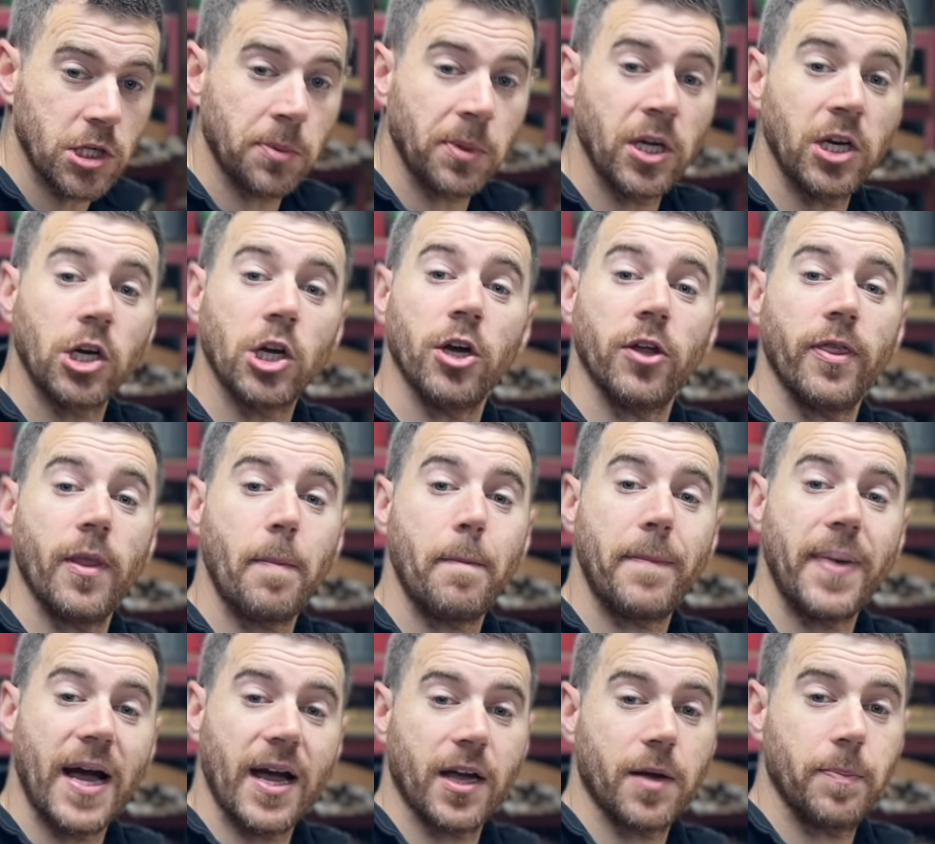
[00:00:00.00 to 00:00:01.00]
So I'm gonna cut the
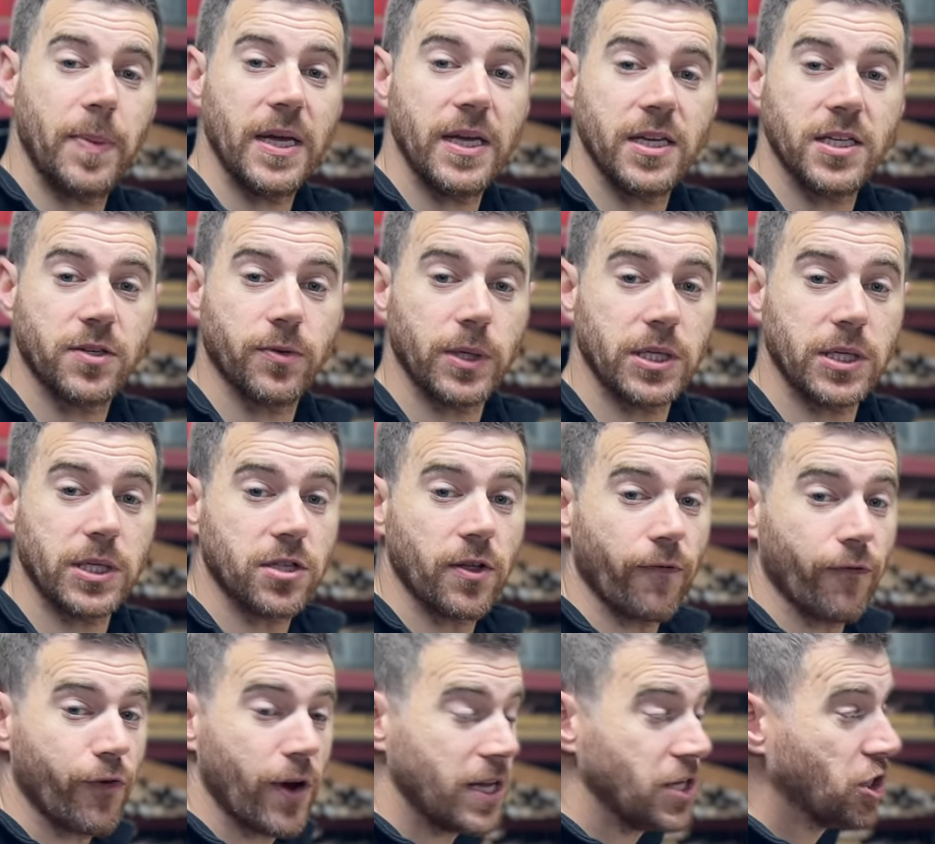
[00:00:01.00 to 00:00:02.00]
back piece, which is the
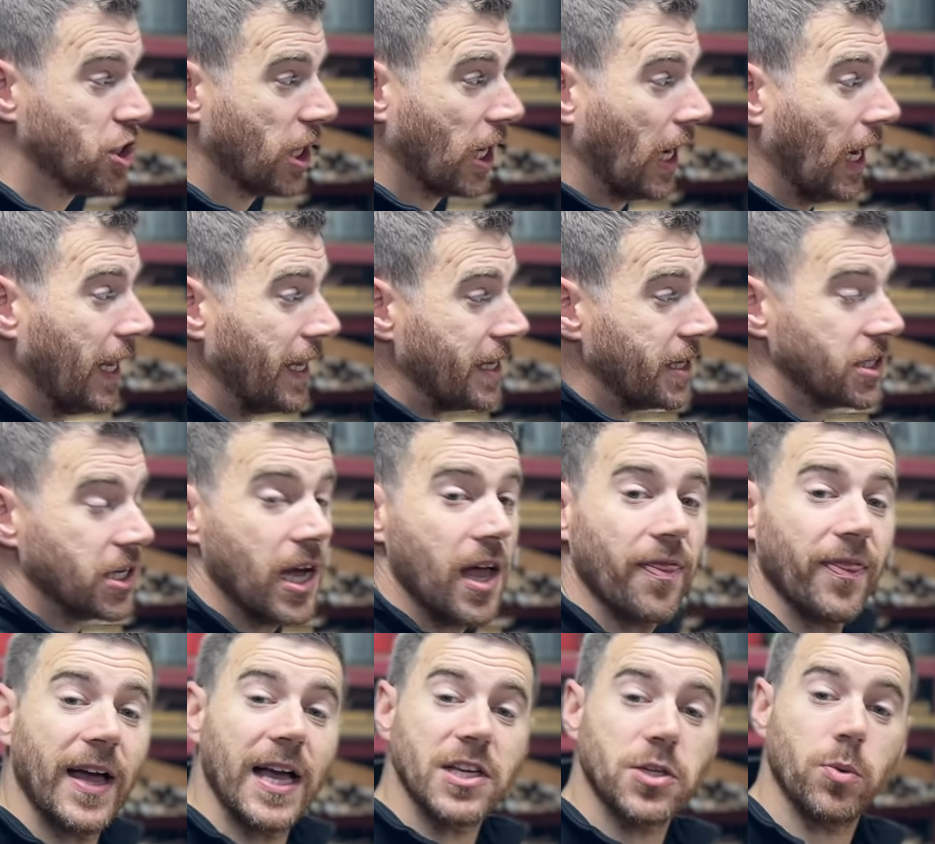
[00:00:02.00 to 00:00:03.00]
French cleat.
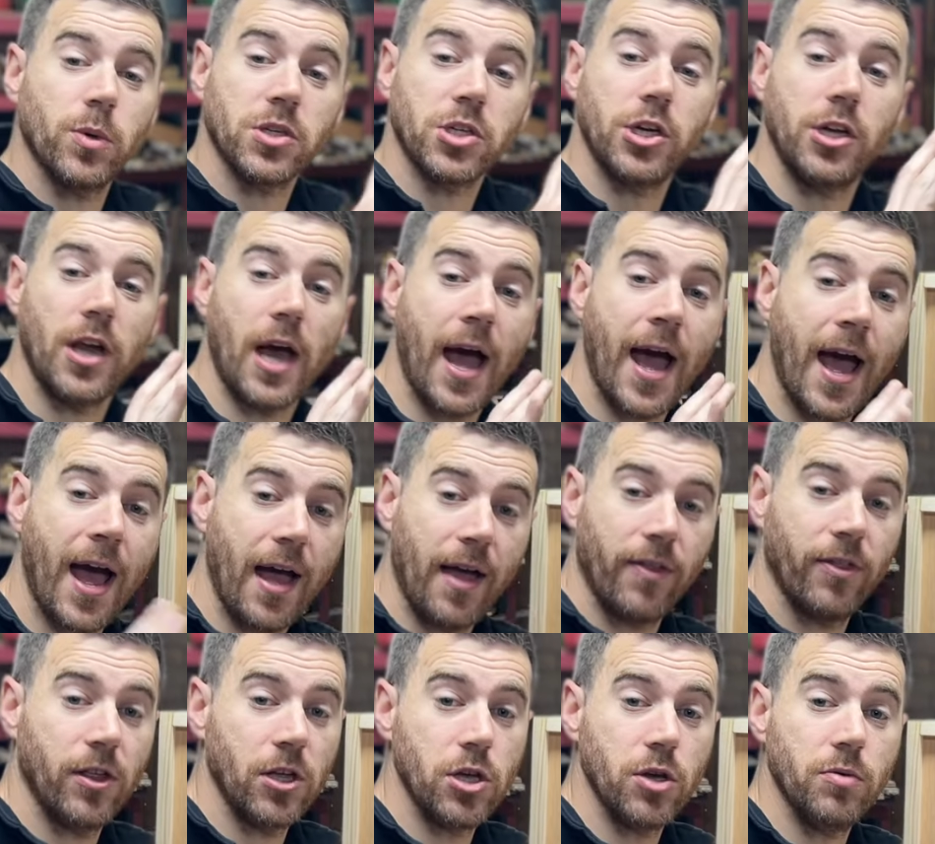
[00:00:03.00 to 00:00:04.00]
That's what's gonna
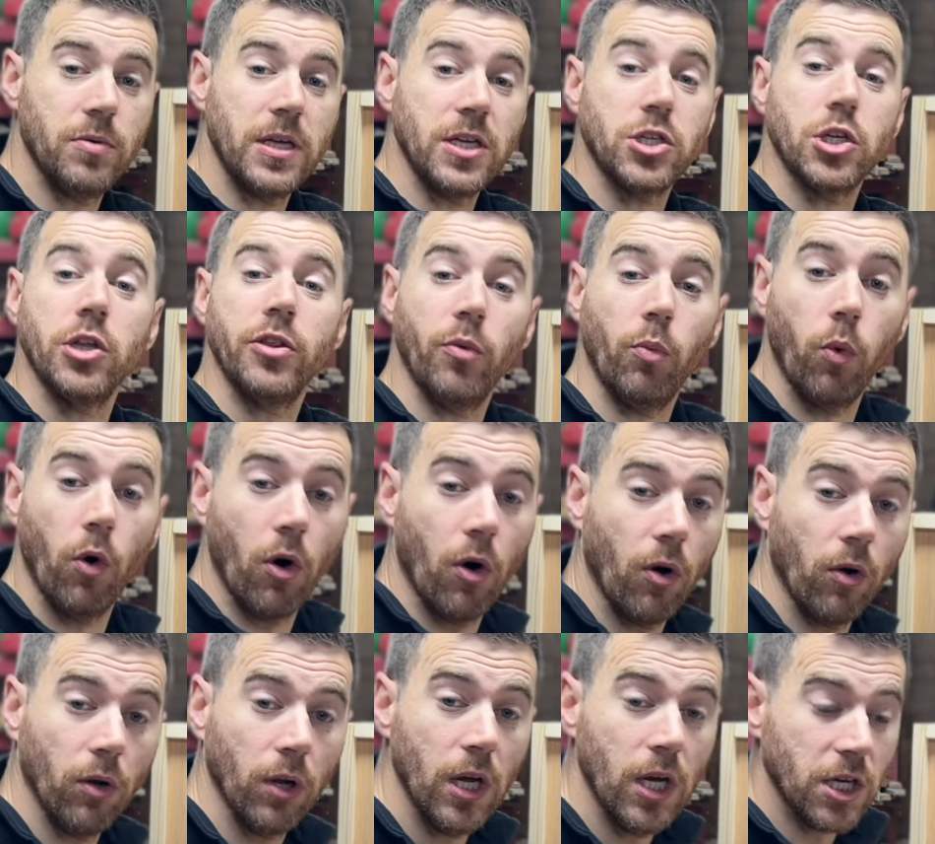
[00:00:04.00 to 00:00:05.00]
hang the unit to the
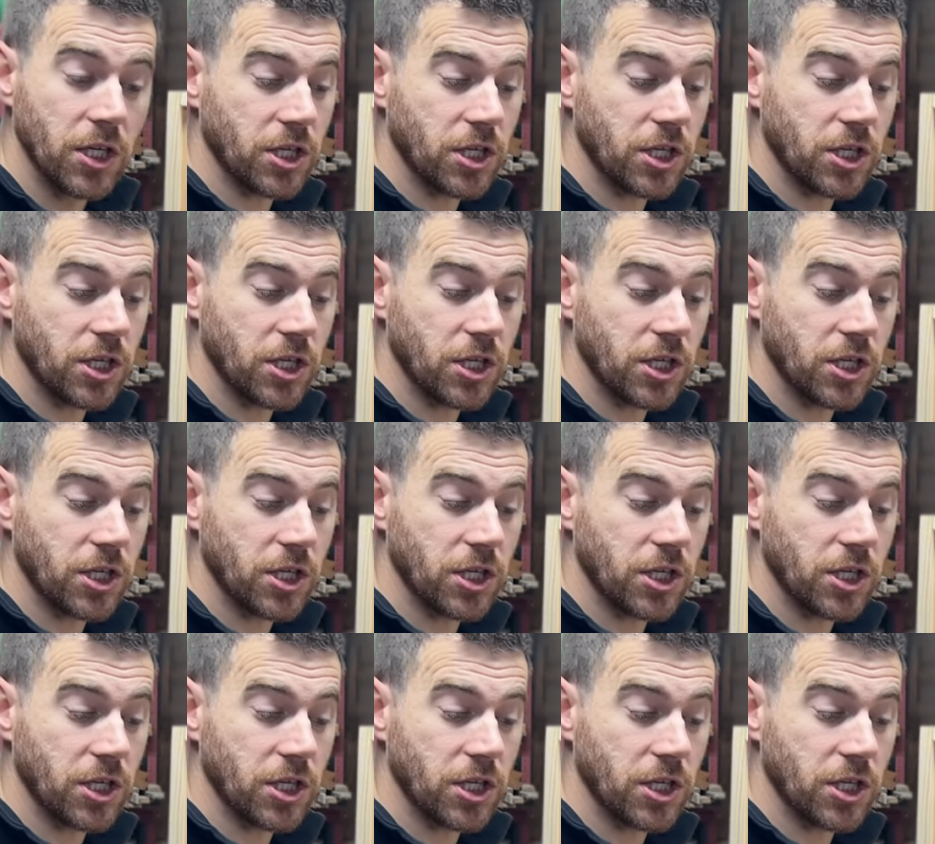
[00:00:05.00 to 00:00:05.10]
wall.